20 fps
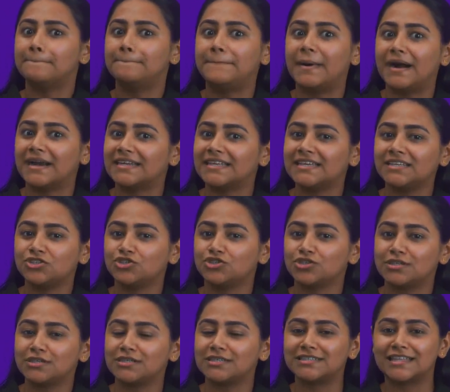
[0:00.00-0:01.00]
Buddy
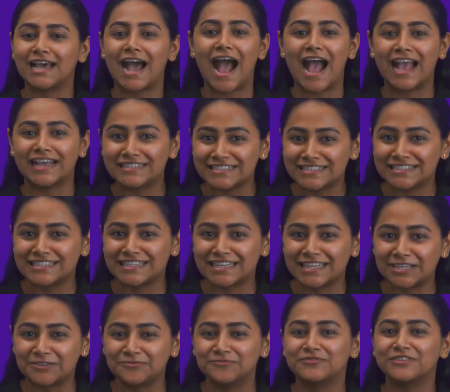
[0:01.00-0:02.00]
shared the ice
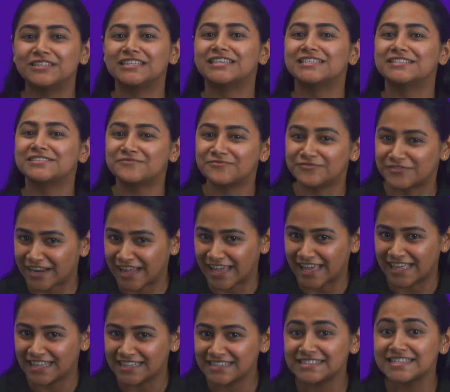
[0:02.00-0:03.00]
cream with his
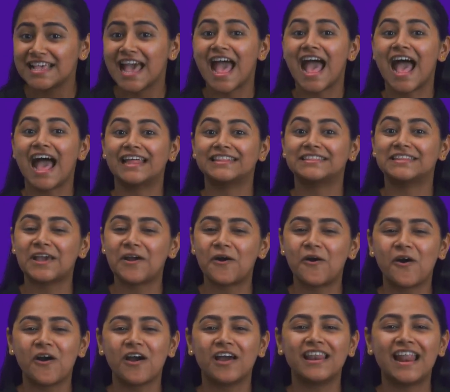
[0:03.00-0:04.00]
friends and they
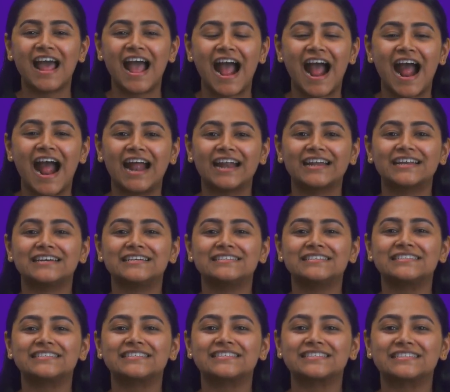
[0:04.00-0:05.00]
all had
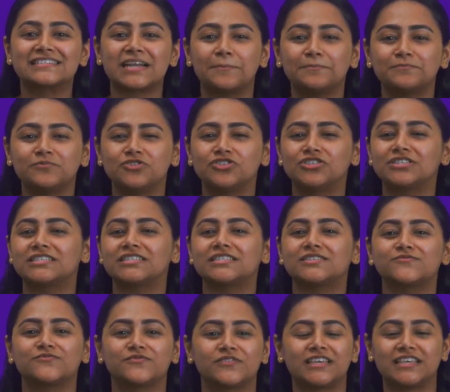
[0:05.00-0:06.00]
a
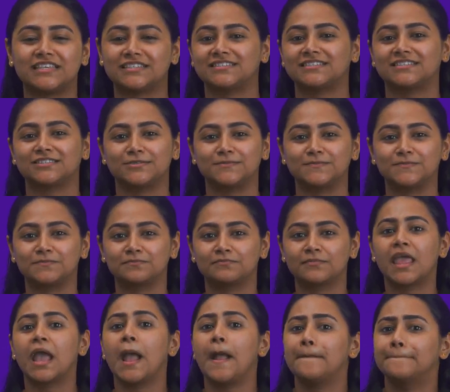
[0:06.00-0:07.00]
scrumptious feast.
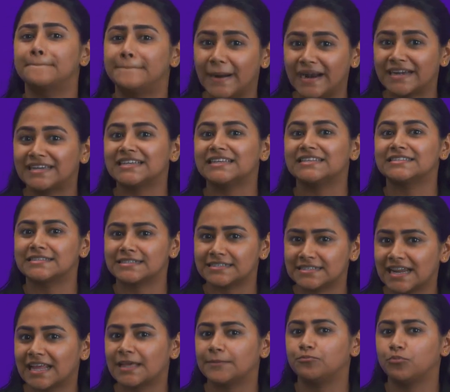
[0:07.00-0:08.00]
Buddy's
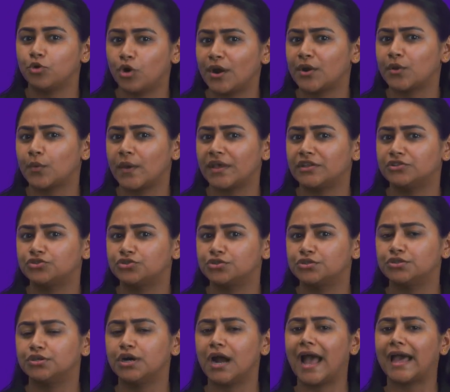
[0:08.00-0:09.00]
rainbow
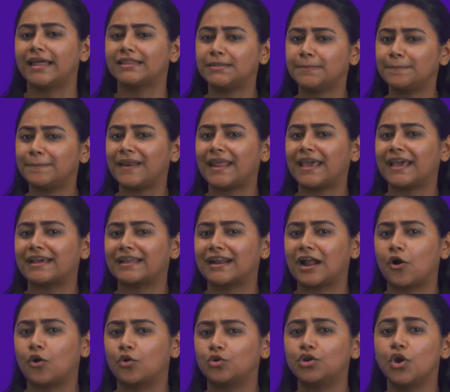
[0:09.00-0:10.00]
adventure at the
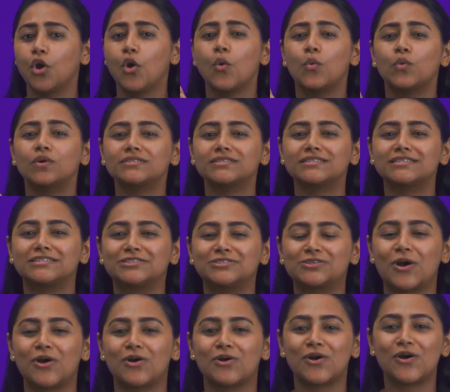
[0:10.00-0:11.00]
playground was the
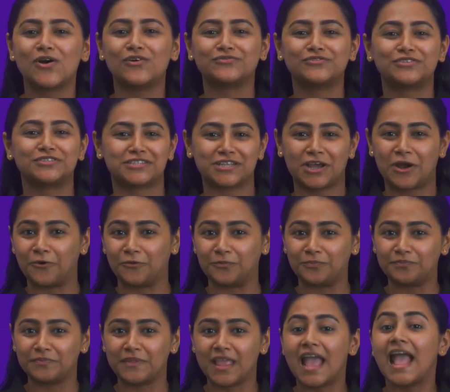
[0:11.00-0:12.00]
talk of the town
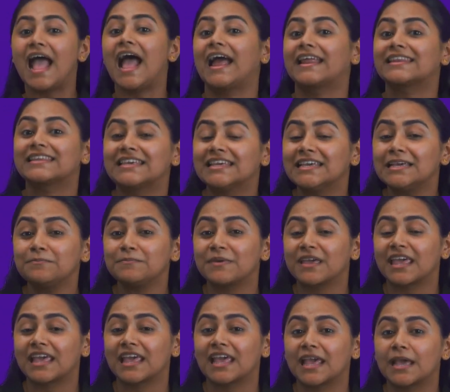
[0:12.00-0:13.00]
and he
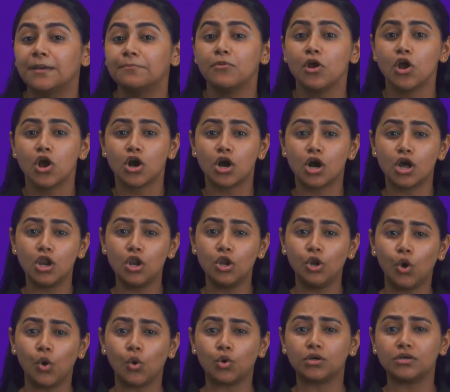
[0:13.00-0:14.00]
became a
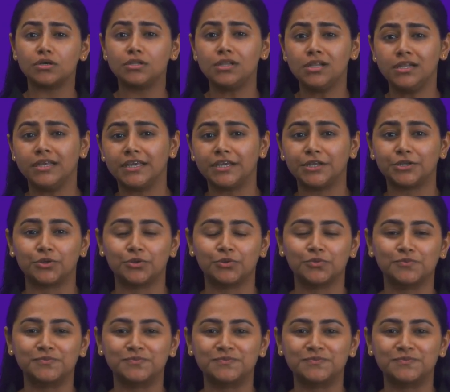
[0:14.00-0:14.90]
local hero.